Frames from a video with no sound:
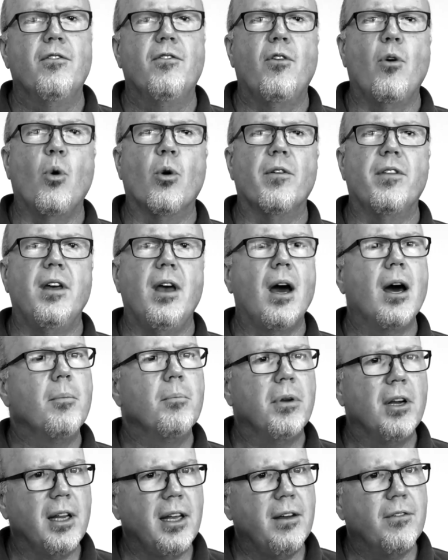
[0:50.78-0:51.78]
For the
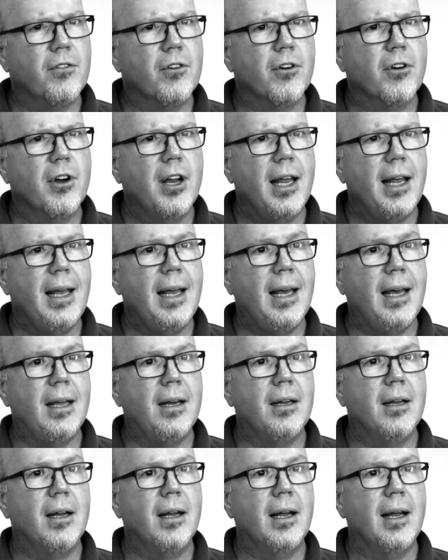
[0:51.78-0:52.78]
unbeliever,
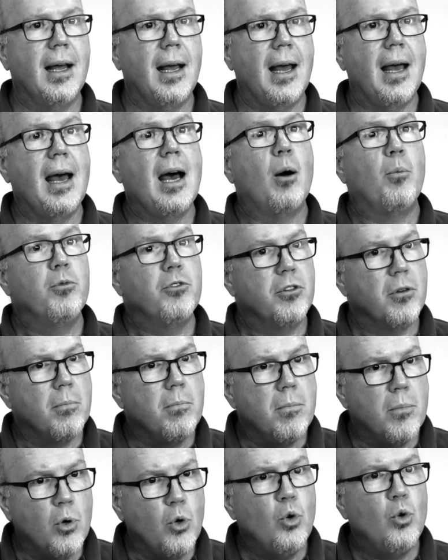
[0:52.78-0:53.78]
it helps them
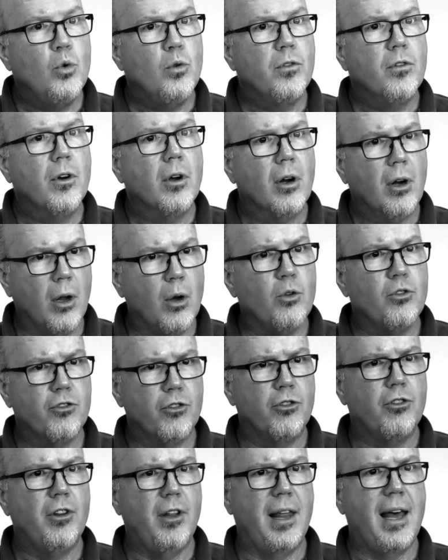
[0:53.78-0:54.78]
move
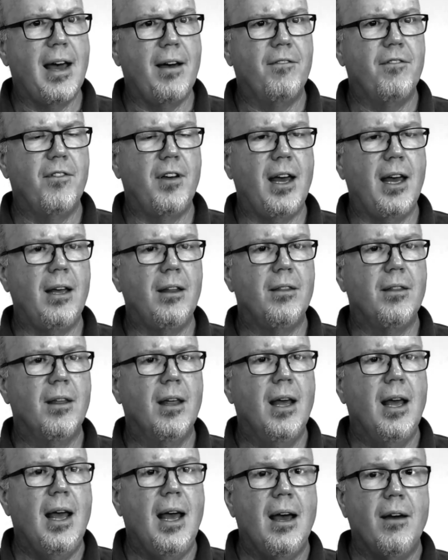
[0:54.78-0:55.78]
closer to that faith.
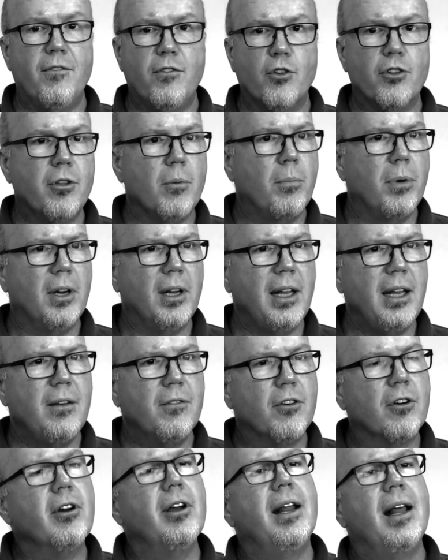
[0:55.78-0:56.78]
And for the
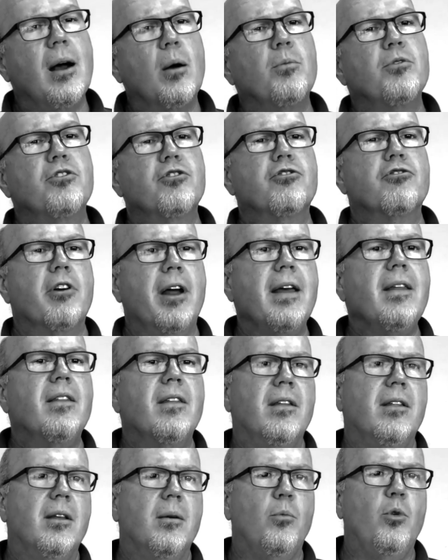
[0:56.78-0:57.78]
believer, it helps
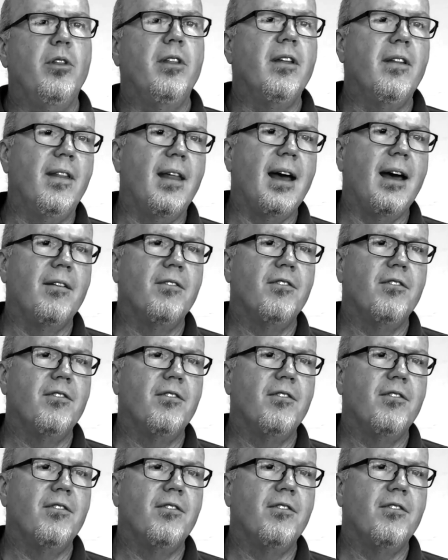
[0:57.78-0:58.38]
strengthen them within that